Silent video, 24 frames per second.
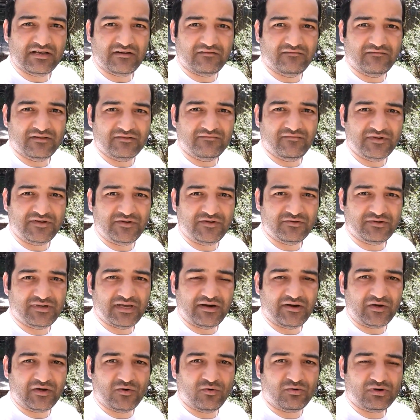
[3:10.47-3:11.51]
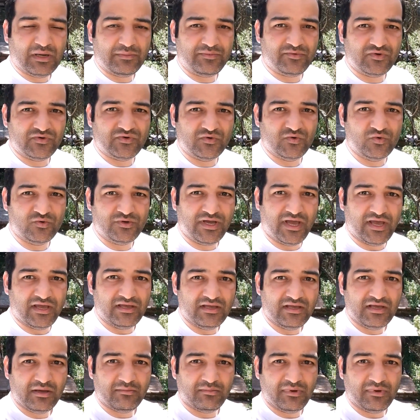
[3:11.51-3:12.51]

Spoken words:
with which you can record up to 2K.